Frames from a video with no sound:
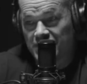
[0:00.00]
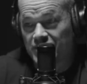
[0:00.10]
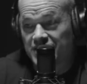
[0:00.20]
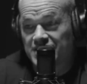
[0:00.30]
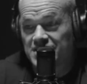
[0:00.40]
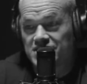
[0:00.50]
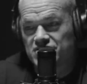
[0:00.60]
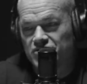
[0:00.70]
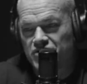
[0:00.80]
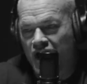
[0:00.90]
by the way, the
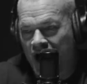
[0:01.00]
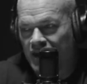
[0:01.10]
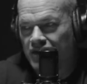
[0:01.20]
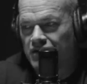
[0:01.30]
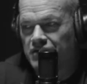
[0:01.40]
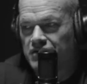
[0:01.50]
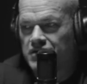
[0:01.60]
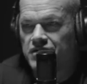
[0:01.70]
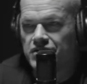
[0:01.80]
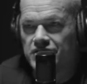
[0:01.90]
gis are not.
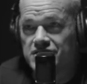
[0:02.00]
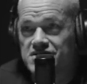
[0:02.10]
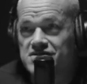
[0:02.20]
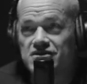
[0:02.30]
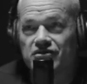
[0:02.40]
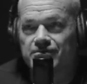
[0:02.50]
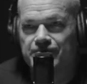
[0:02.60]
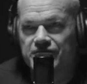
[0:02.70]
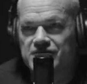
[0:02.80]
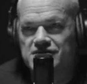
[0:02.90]
This isn't your.
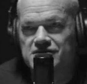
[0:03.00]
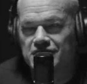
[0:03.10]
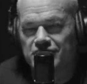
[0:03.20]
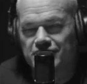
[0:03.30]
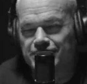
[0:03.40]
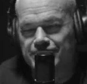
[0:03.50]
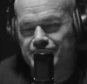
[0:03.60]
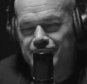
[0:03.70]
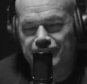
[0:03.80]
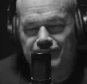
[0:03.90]
This isn't your
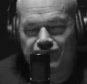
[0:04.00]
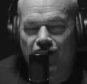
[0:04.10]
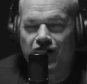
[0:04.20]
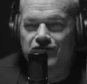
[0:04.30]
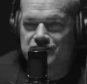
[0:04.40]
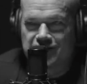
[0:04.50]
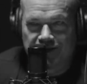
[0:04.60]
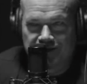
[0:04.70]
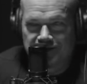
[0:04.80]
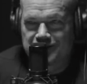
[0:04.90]
father's
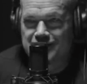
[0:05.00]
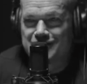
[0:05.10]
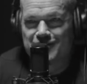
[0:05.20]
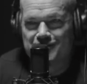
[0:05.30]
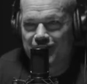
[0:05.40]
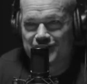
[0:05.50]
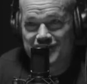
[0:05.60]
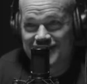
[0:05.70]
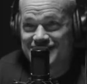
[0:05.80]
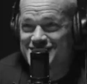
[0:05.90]
gis. This isn't your mother's
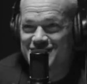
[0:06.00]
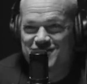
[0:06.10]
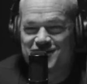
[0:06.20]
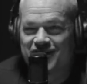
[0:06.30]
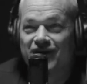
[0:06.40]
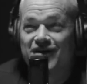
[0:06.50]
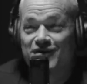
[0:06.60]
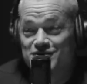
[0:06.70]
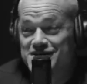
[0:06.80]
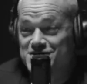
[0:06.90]
gis. This is a new deal.
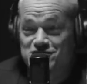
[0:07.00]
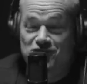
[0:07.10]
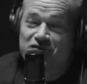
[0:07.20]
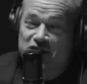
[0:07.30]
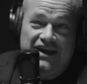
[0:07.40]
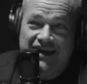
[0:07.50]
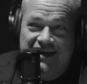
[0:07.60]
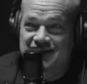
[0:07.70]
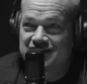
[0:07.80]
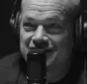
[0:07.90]
Those gis are so freaking
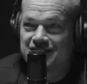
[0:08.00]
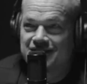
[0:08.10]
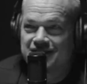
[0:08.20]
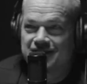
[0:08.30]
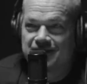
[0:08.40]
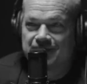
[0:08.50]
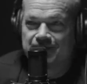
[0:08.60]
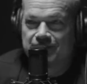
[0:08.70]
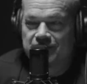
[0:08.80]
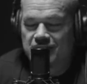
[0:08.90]
nice. Yeah.
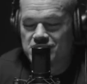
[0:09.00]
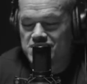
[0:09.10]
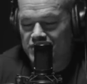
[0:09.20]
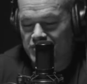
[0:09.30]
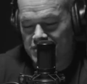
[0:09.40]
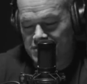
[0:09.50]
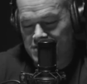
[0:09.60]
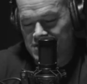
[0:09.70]
Get yourself one of those